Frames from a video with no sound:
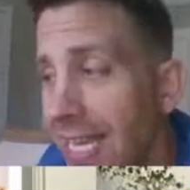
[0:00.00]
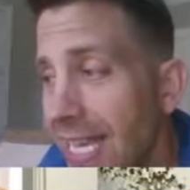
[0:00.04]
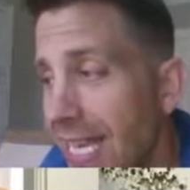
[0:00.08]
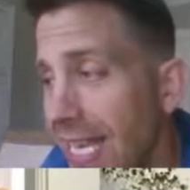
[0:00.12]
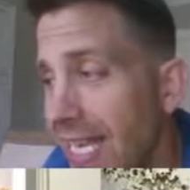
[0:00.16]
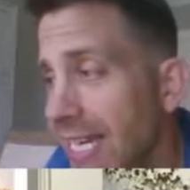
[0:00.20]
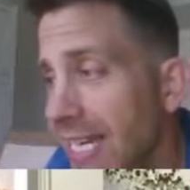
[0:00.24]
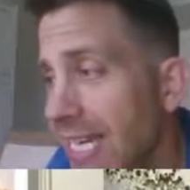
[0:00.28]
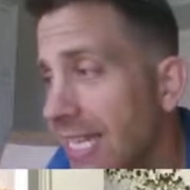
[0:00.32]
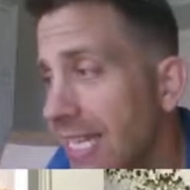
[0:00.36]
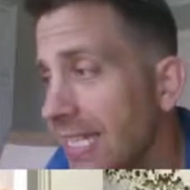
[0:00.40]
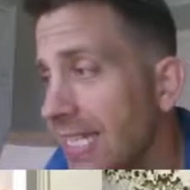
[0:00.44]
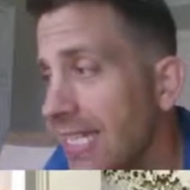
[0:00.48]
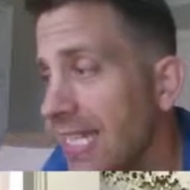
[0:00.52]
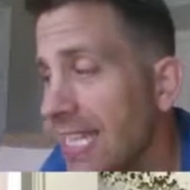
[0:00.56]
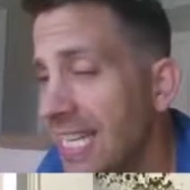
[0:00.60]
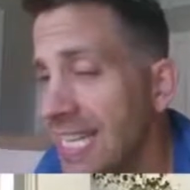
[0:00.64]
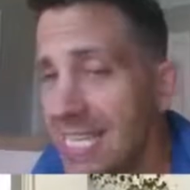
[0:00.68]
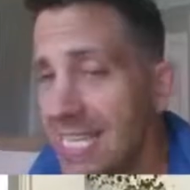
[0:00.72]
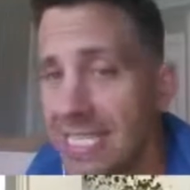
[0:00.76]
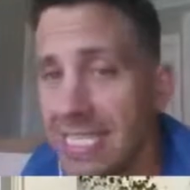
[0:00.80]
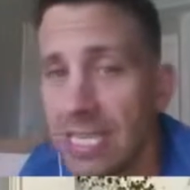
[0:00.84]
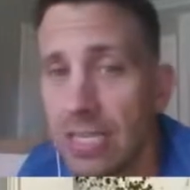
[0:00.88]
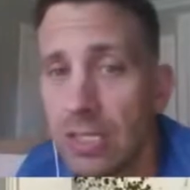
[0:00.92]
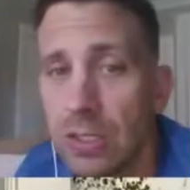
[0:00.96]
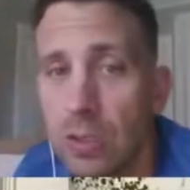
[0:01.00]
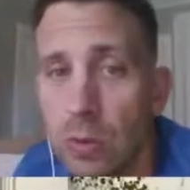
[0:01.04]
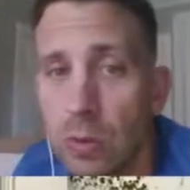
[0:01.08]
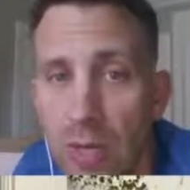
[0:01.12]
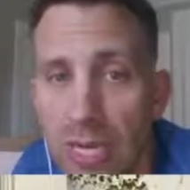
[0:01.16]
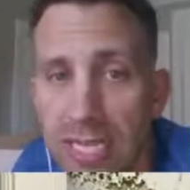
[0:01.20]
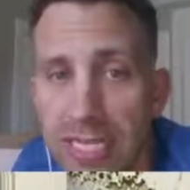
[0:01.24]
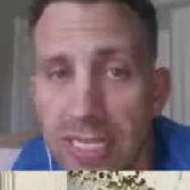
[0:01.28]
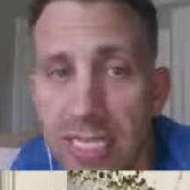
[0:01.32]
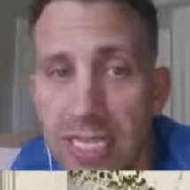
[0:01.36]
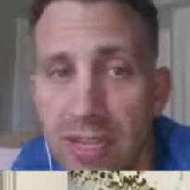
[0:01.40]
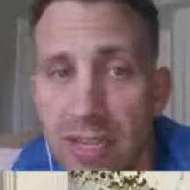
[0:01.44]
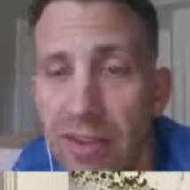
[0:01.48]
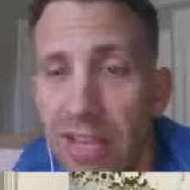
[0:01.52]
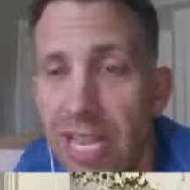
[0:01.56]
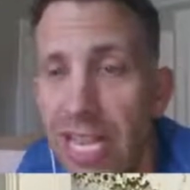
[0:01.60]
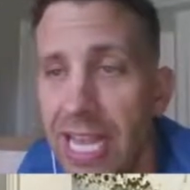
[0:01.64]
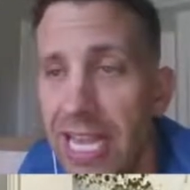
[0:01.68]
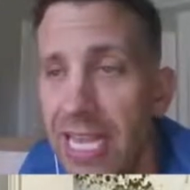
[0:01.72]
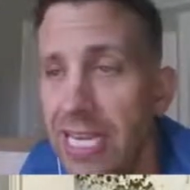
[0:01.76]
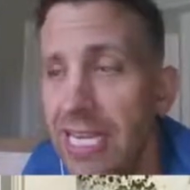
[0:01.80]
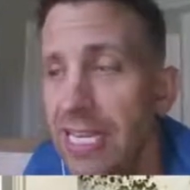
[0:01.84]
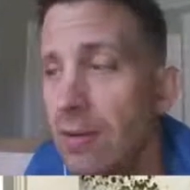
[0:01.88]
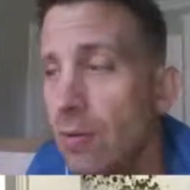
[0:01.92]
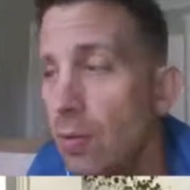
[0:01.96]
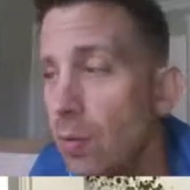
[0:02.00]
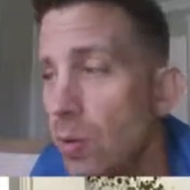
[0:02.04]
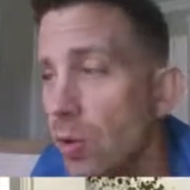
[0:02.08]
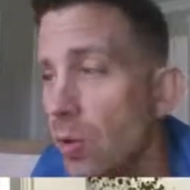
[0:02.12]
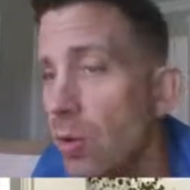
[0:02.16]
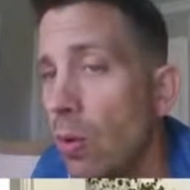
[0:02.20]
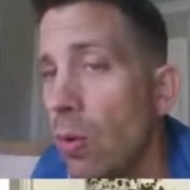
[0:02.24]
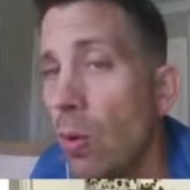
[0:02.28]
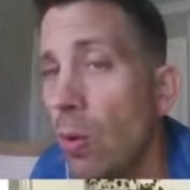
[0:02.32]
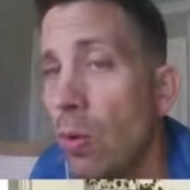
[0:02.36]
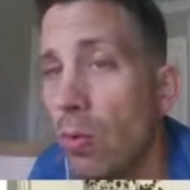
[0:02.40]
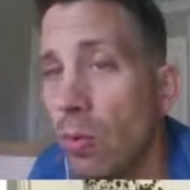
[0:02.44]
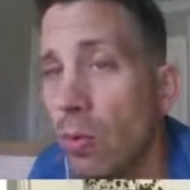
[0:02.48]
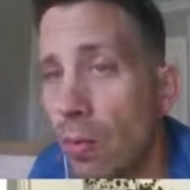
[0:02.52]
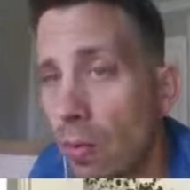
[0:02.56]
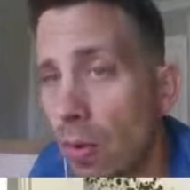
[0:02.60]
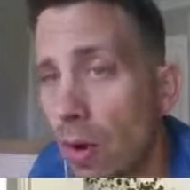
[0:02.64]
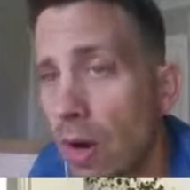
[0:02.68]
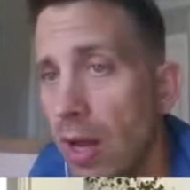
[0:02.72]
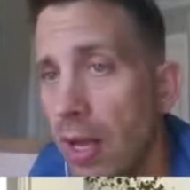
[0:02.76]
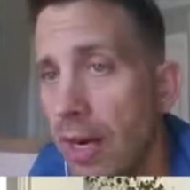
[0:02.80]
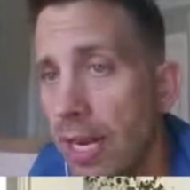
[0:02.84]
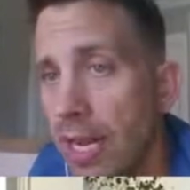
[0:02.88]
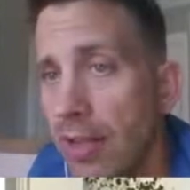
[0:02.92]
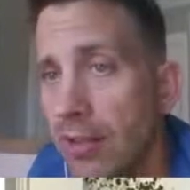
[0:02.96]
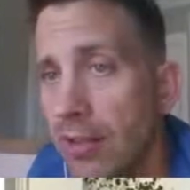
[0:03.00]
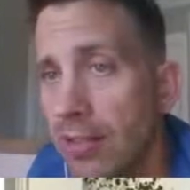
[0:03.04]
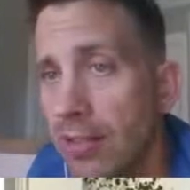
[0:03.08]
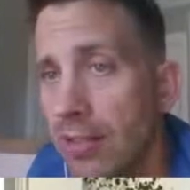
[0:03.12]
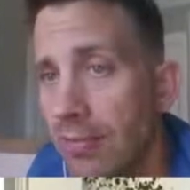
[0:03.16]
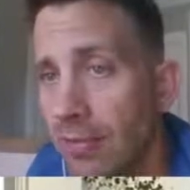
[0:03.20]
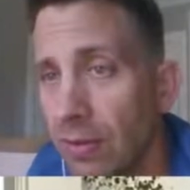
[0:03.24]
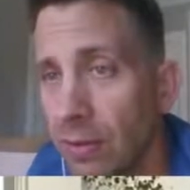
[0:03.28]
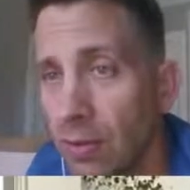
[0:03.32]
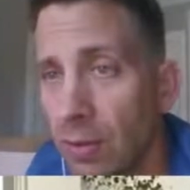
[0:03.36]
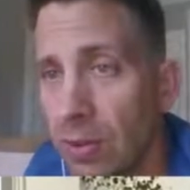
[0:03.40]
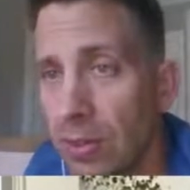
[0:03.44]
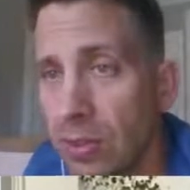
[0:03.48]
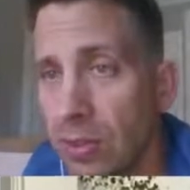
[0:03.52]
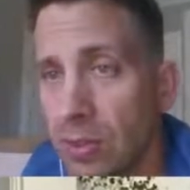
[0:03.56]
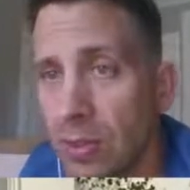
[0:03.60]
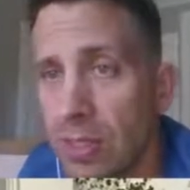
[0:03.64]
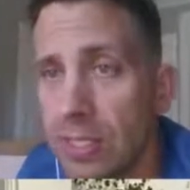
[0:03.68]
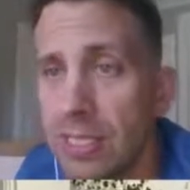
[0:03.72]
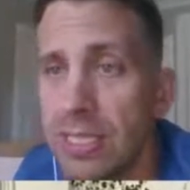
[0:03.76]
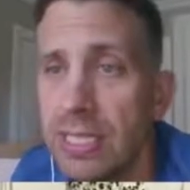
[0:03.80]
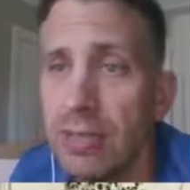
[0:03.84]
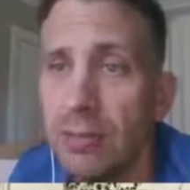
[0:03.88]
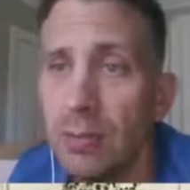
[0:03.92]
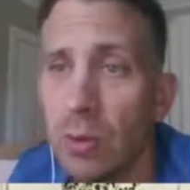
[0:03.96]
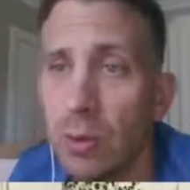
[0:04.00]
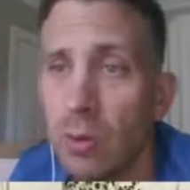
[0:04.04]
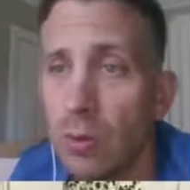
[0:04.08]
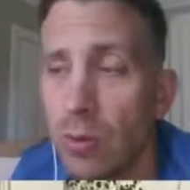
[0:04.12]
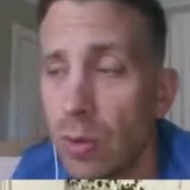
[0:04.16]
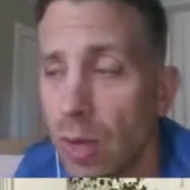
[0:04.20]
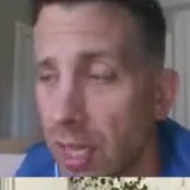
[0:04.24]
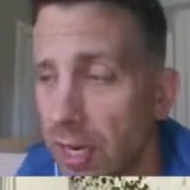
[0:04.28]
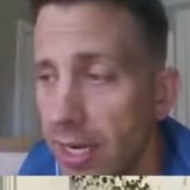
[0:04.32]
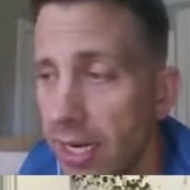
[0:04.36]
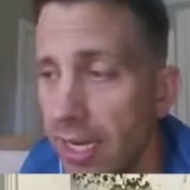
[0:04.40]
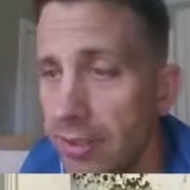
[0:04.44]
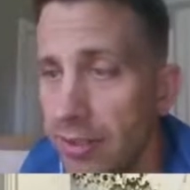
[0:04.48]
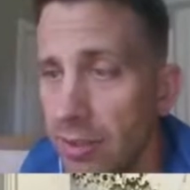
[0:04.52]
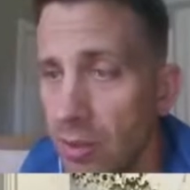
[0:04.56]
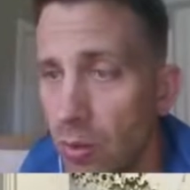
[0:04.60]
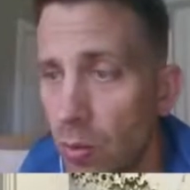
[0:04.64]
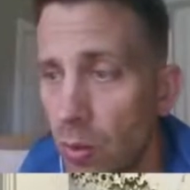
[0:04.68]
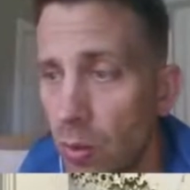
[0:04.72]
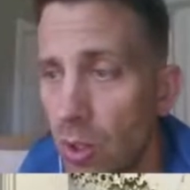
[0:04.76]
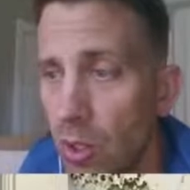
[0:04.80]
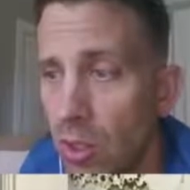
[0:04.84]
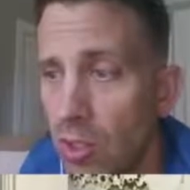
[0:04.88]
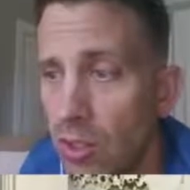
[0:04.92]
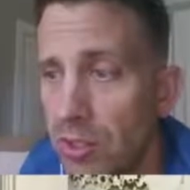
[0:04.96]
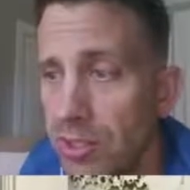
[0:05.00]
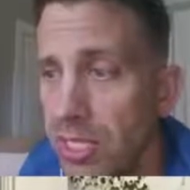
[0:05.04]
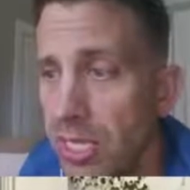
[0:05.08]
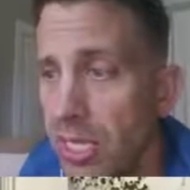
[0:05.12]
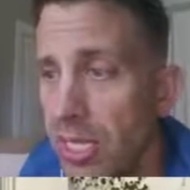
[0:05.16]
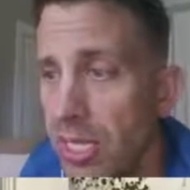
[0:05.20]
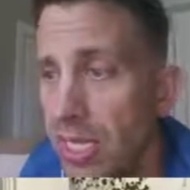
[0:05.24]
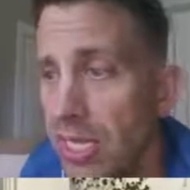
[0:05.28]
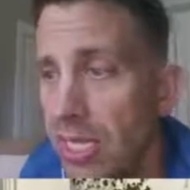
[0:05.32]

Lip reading: And it is aggressive, and it will rot out the floor joists, it will rot out the walls,